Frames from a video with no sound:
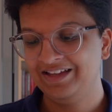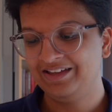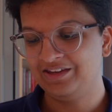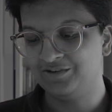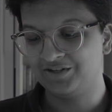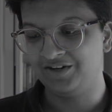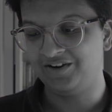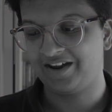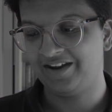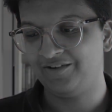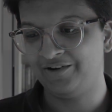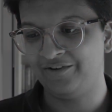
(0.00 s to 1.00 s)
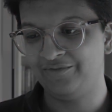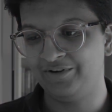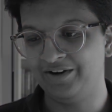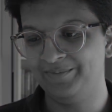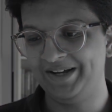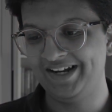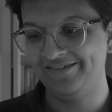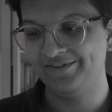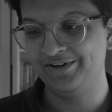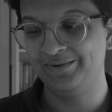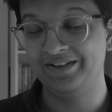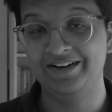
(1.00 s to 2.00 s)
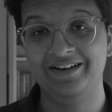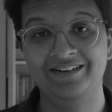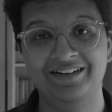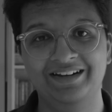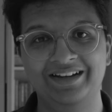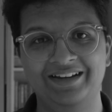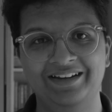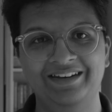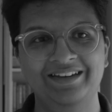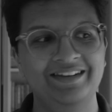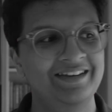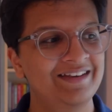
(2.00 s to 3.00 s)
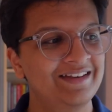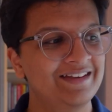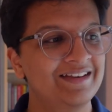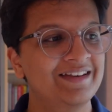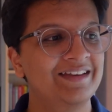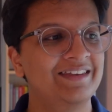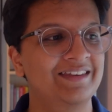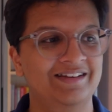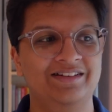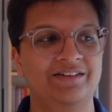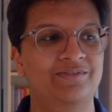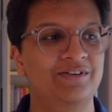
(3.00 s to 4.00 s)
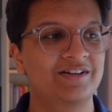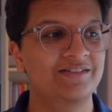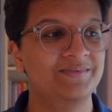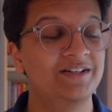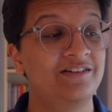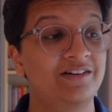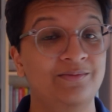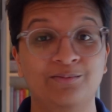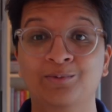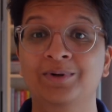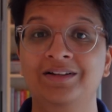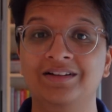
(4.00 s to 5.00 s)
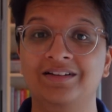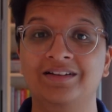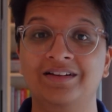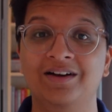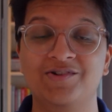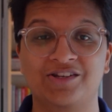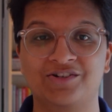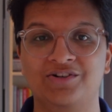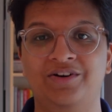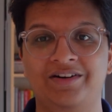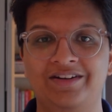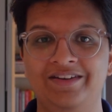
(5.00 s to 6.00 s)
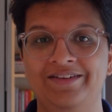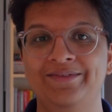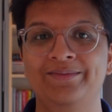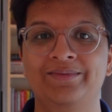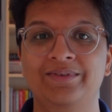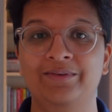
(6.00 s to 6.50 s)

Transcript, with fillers: you should not get off on the bad foot over there like I did. Yeah, the first midterm will come as a shock to you.